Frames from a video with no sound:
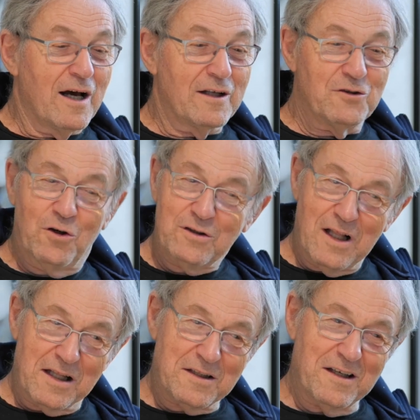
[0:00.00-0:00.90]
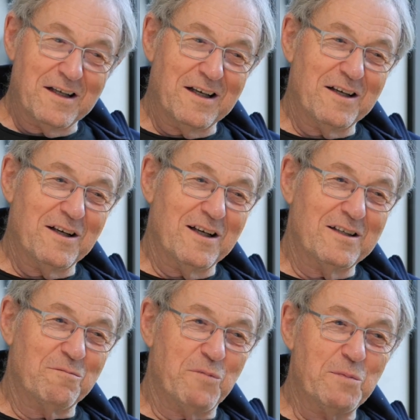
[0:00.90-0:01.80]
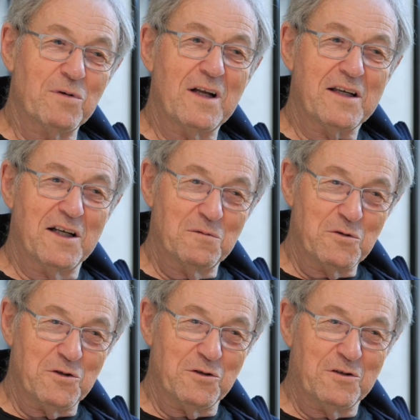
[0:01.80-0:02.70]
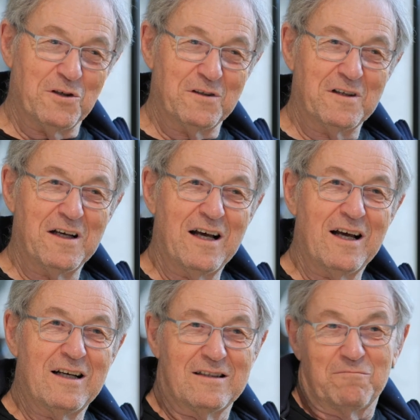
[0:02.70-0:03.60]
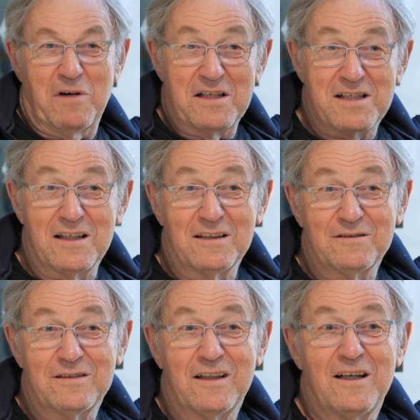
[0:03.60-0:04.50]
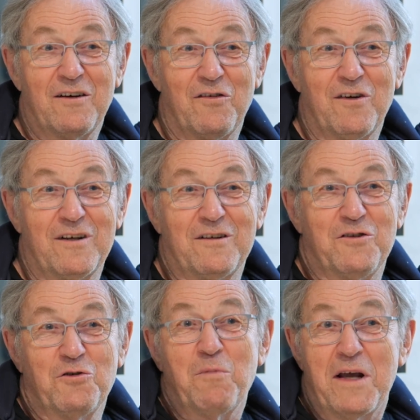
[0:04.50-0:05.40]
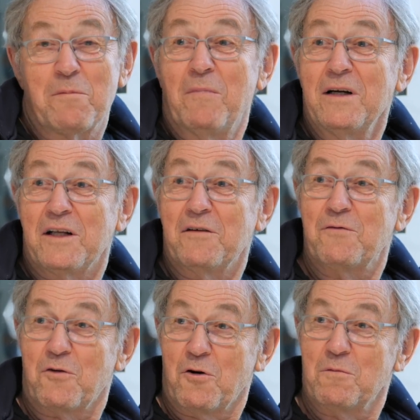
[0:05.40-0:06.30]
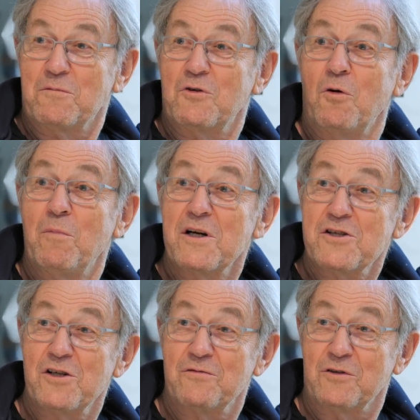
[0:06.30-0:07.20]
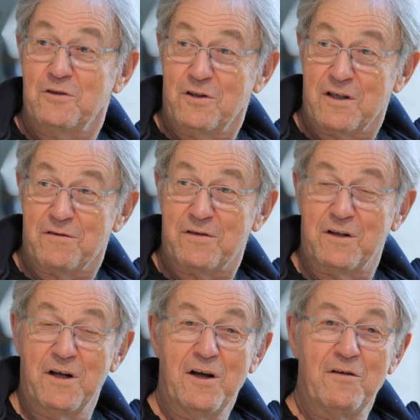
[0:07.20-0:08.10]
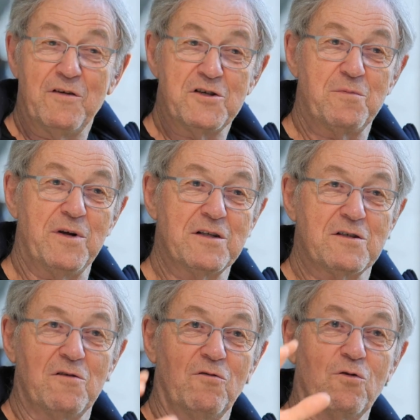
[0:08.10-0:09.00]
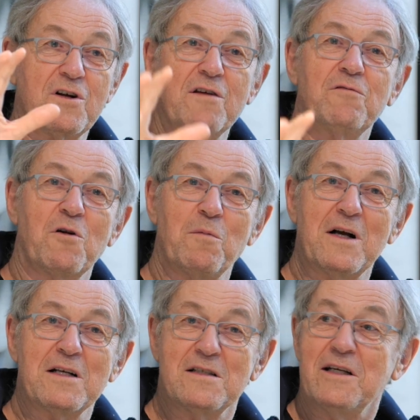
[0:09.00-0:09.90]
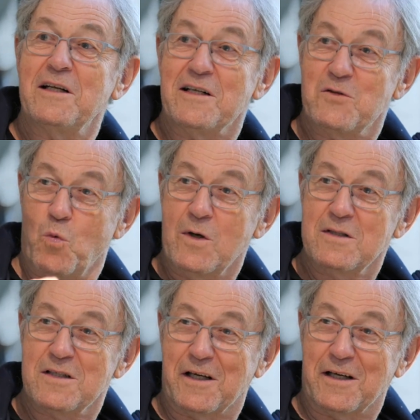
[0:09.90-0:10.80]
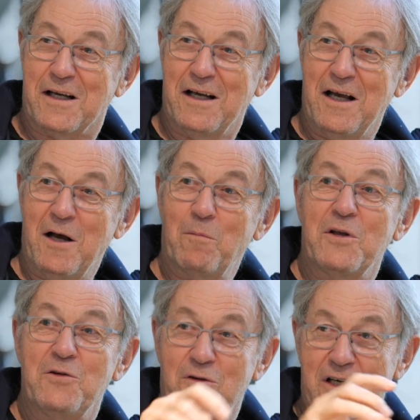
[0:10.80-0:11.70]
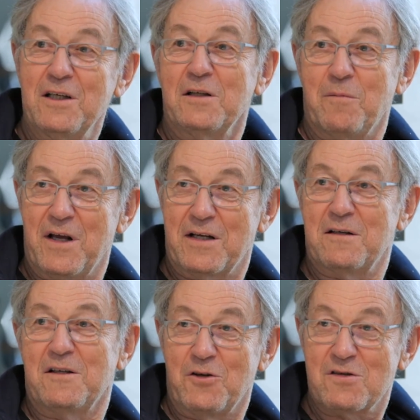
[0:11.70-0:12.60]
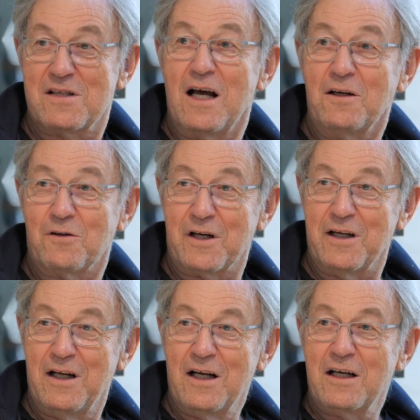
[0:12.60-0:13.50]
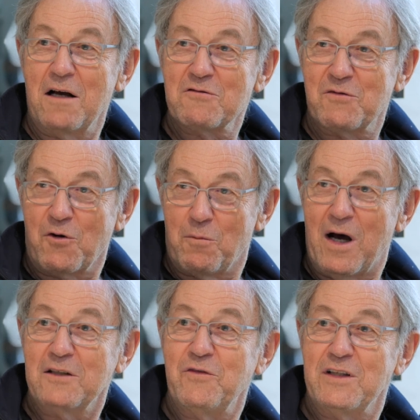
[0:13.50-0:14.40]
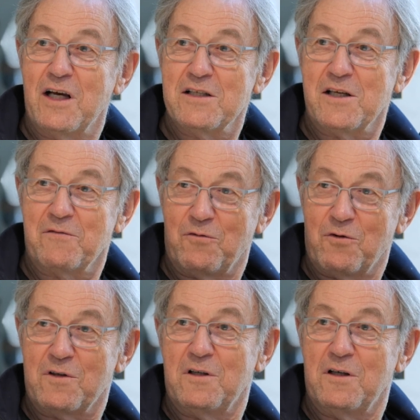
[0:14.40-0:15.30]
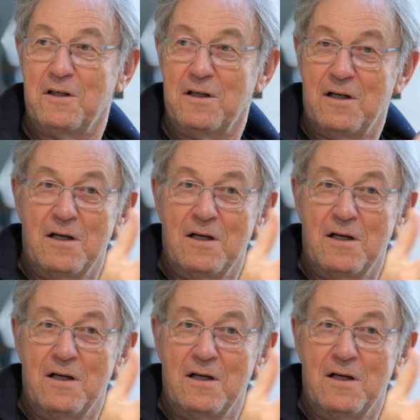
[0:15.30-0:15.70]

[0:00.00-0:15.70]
Not that. People like Helmut Newton, myself, you make money from commercial photography, which means working for a magazine is one thing, but you really make your salary comes from advertising for the